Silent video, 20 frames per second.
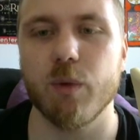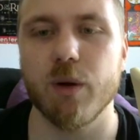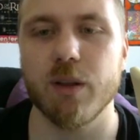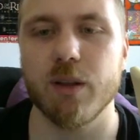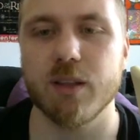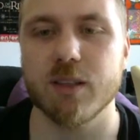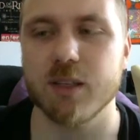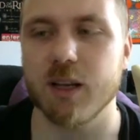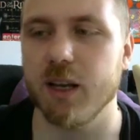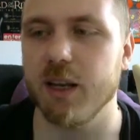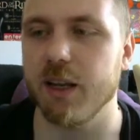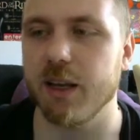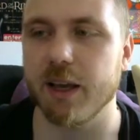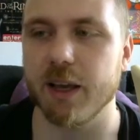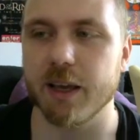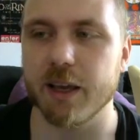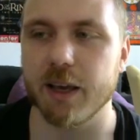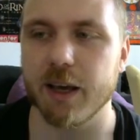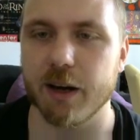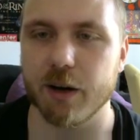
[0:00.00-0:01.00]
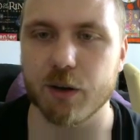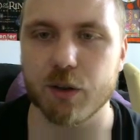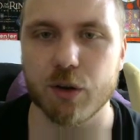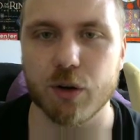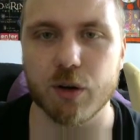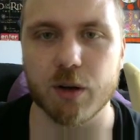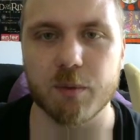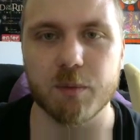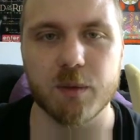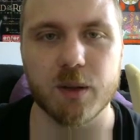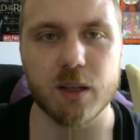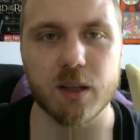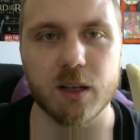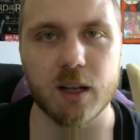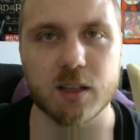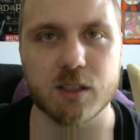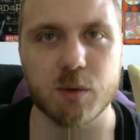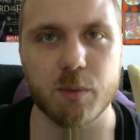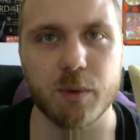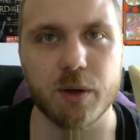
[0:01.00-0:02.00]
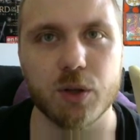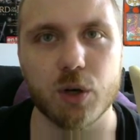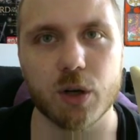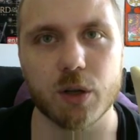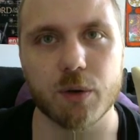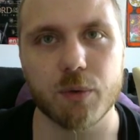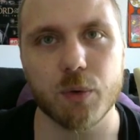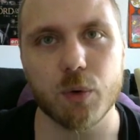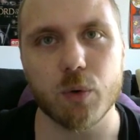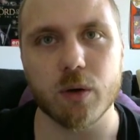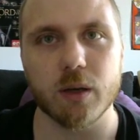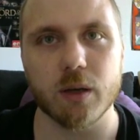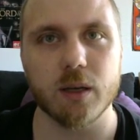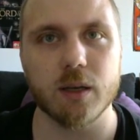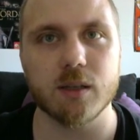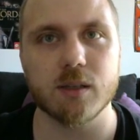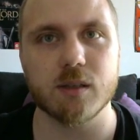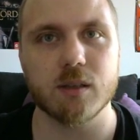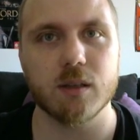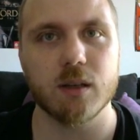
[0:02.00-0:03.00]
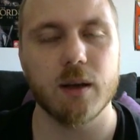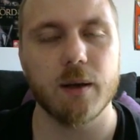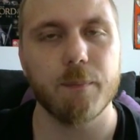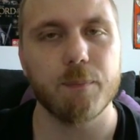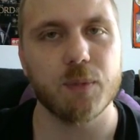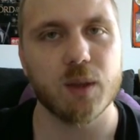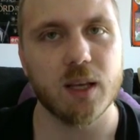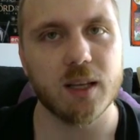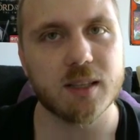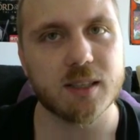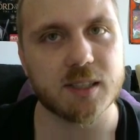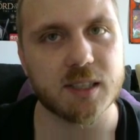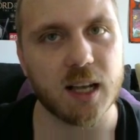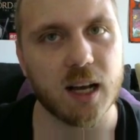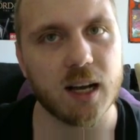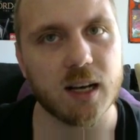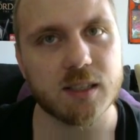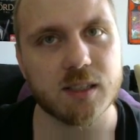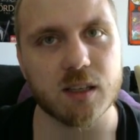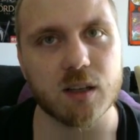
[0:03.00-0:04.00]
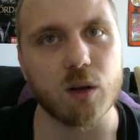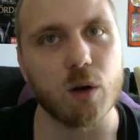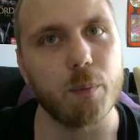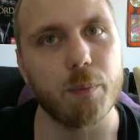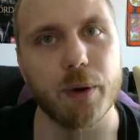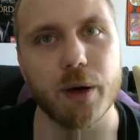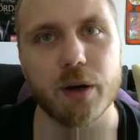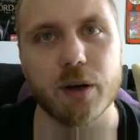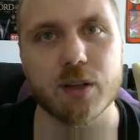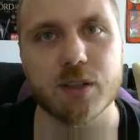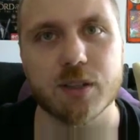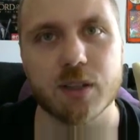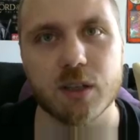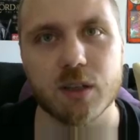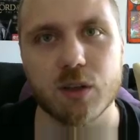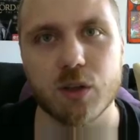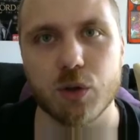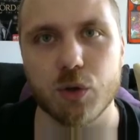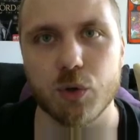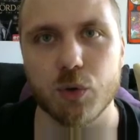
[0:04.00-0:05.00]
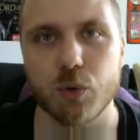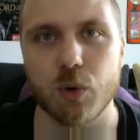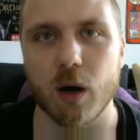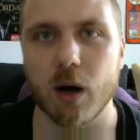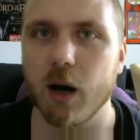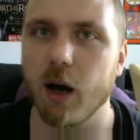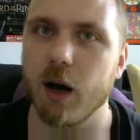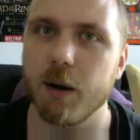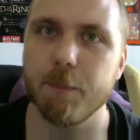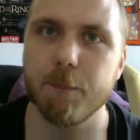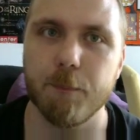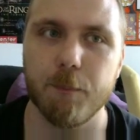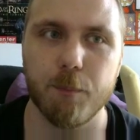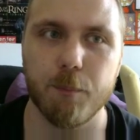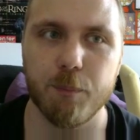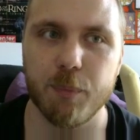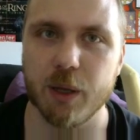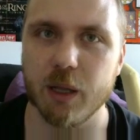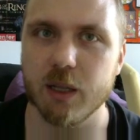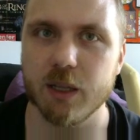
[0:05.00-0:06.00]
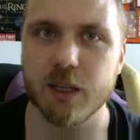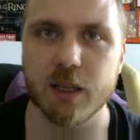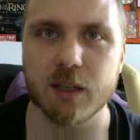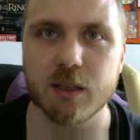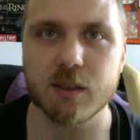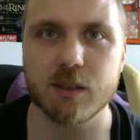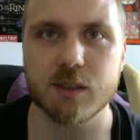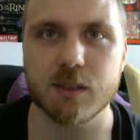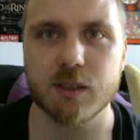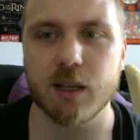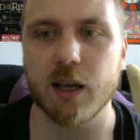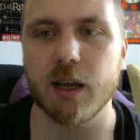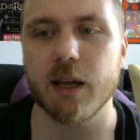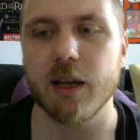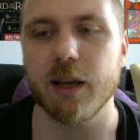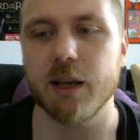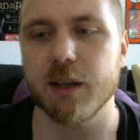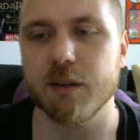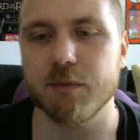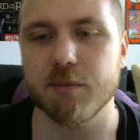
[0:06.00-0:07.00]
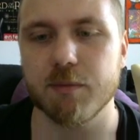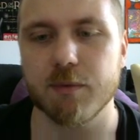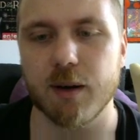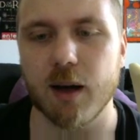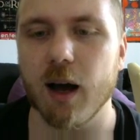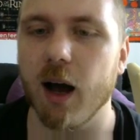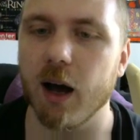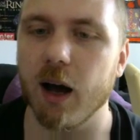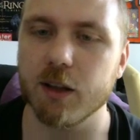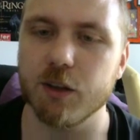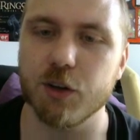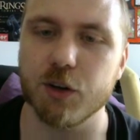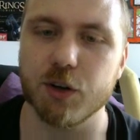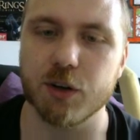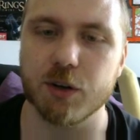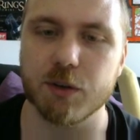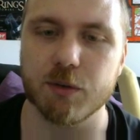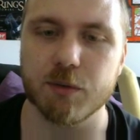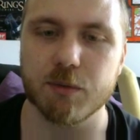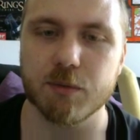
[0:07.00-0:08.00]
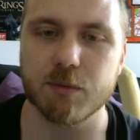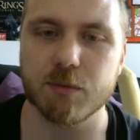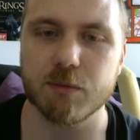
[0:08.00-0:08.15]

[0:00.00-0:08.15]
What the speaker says: when designing a character in isometric view is its size in comparison to buildings and other